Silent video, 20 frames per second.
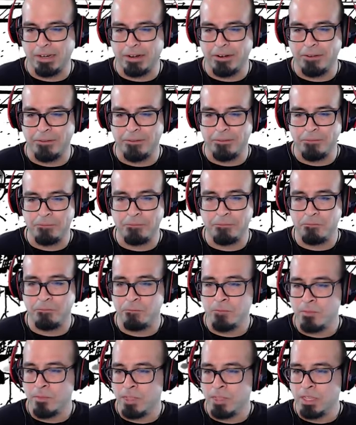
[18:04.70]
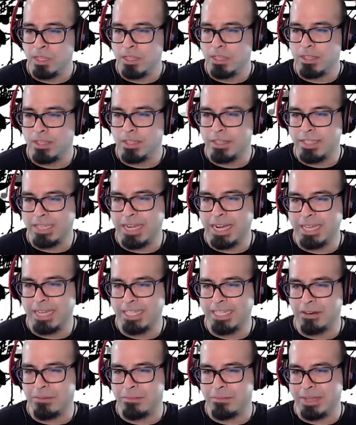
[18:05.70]
here. This
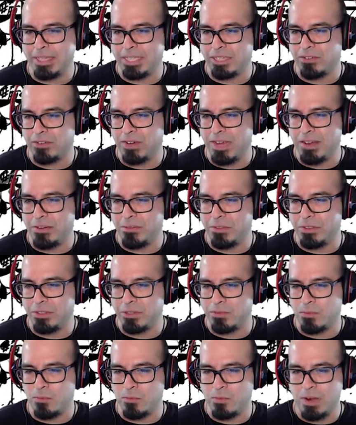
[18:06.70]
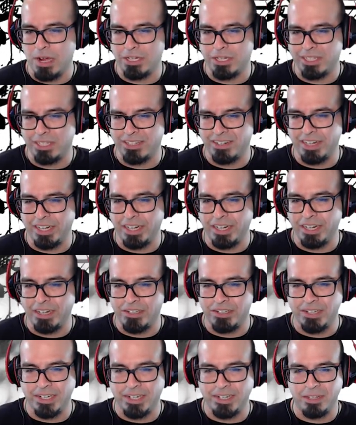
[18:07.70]
guy stopped messing around with his watch and started
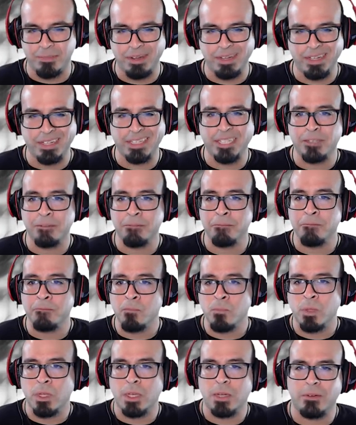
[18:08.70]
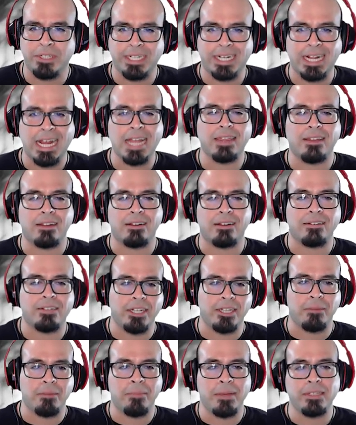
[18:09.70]
eating jelly beans? What you got there,
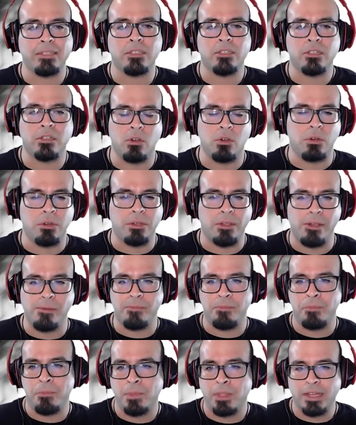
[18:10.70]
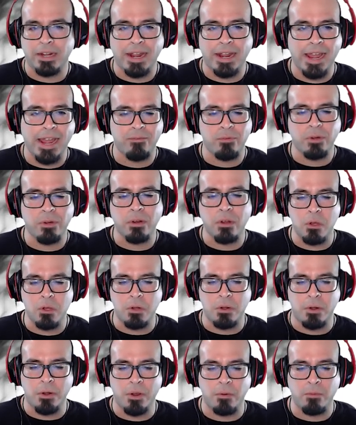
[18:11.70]
jelly beans? Yep. Can I have one?
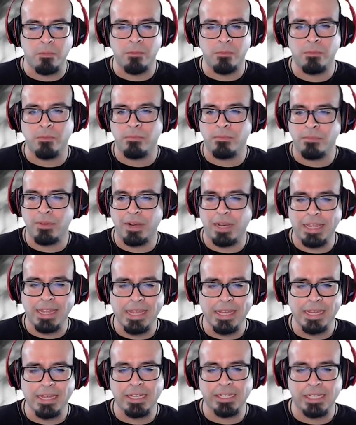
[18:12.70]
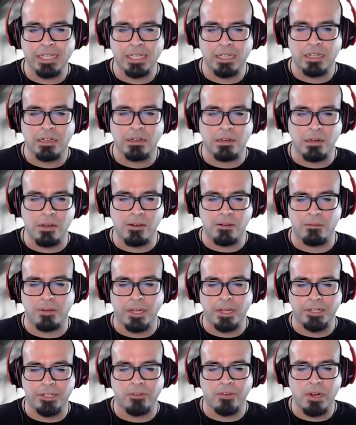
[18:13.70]
Nope. Please? No,
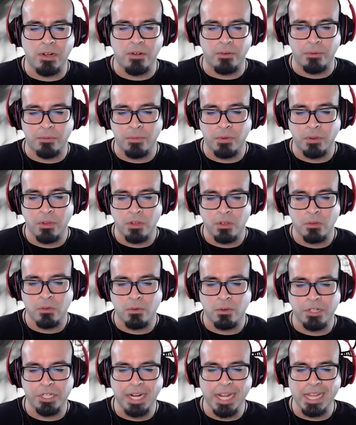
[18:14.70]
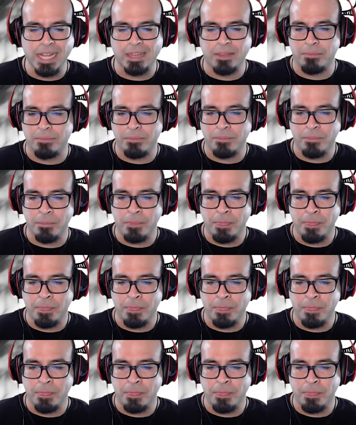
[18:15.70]
get your own. Where'd you get them?